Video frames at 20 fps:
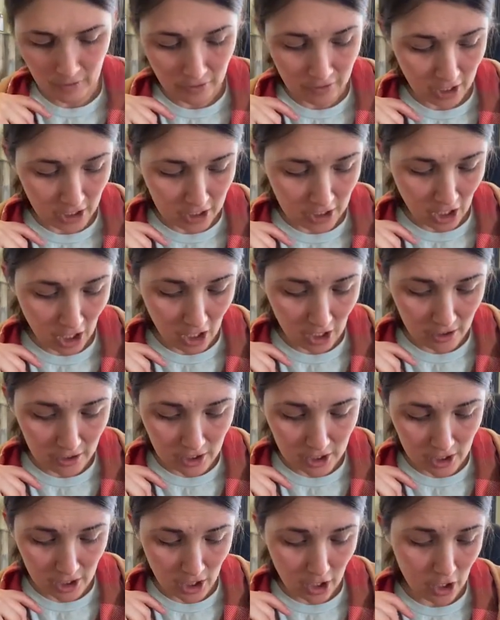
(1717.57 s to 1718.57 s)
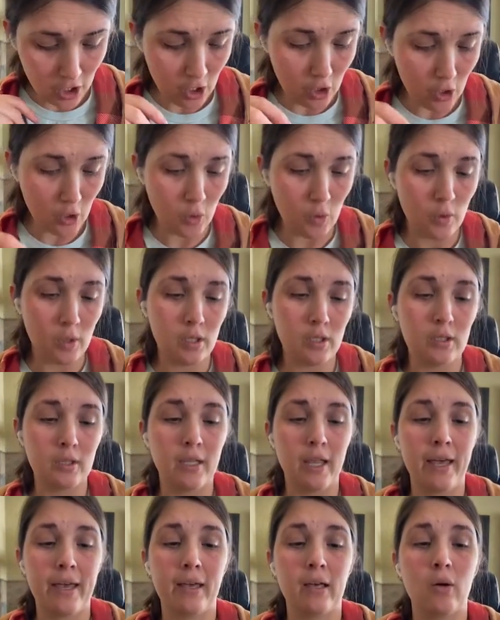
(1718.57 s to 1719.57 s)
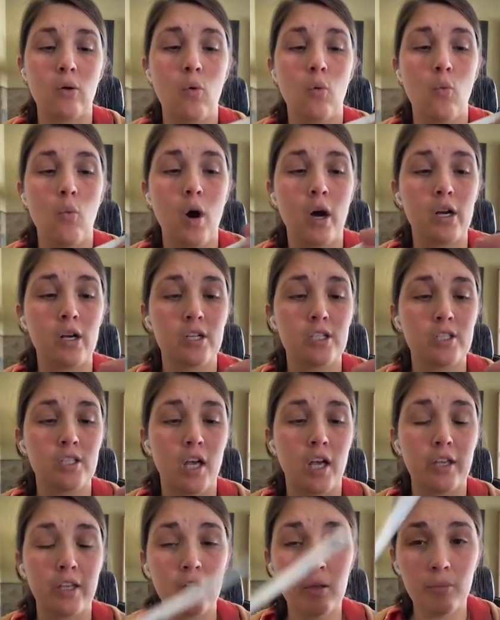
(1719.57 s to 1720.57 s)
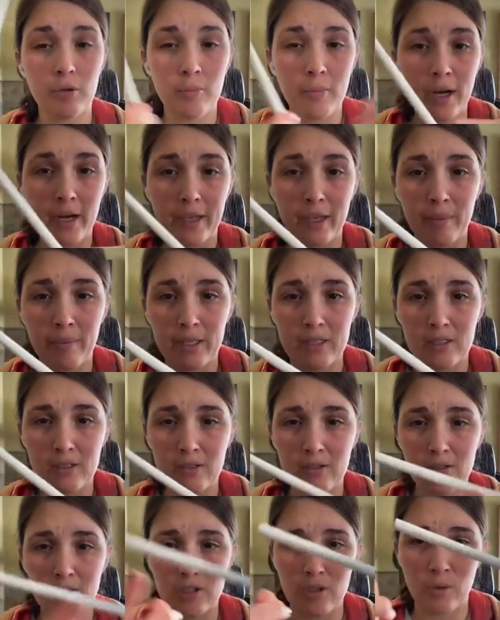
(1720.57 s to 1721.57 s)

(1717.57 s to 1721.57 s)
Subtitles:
There's also like water soluble marking pencils.